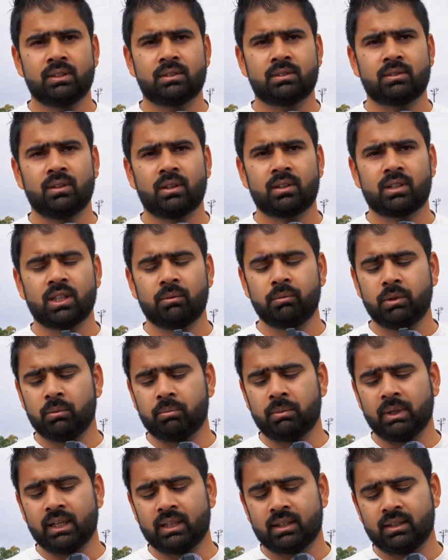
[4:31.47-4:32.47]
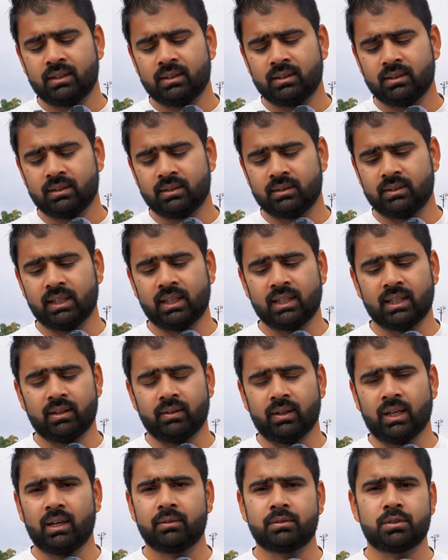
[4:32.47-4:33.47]
is not coming back, then
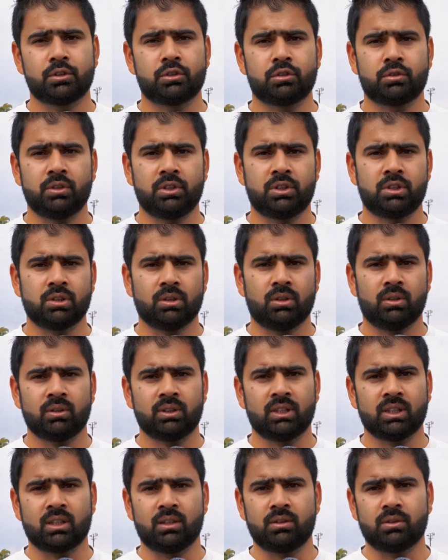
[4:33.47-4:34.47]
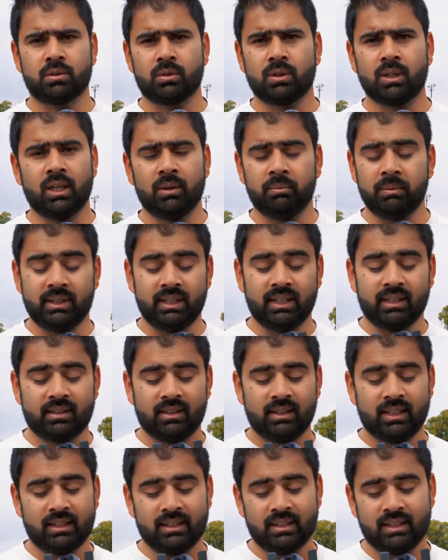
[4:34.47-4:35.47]
I'll have to switch on the controller
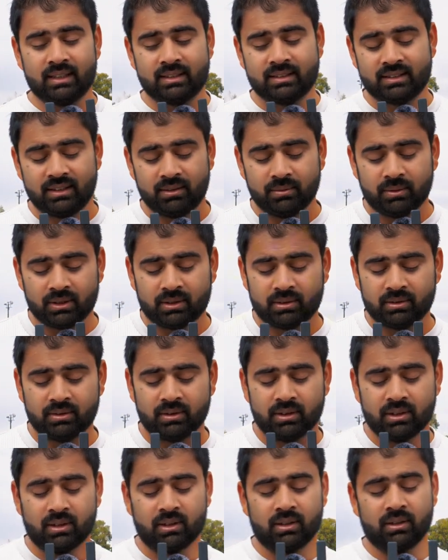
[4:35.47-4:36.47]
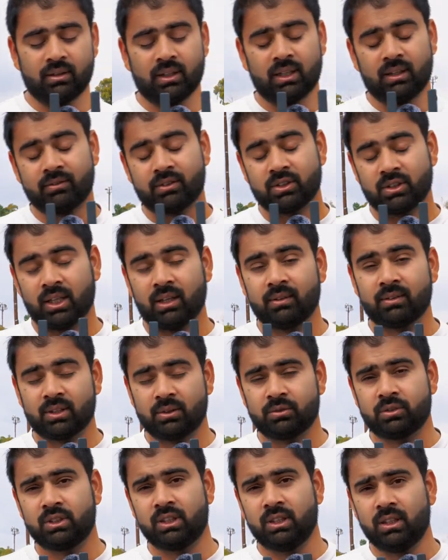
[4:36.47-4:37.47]
immediately, and let's see what uh, I have to have
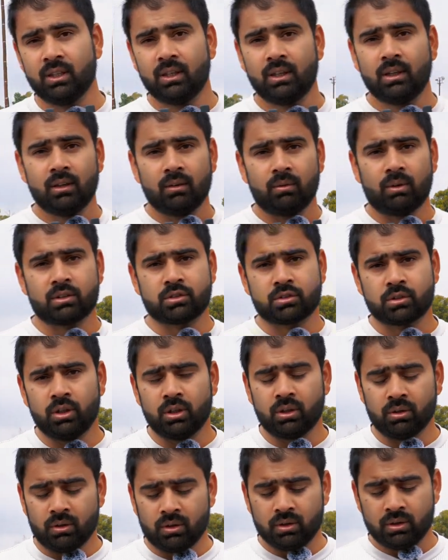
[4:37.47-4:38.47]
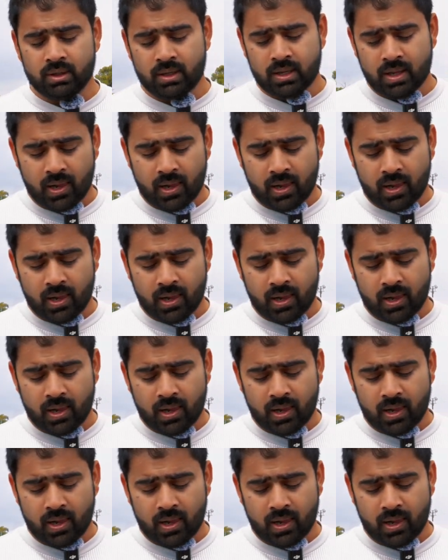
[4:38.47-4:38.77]
to see what's going on.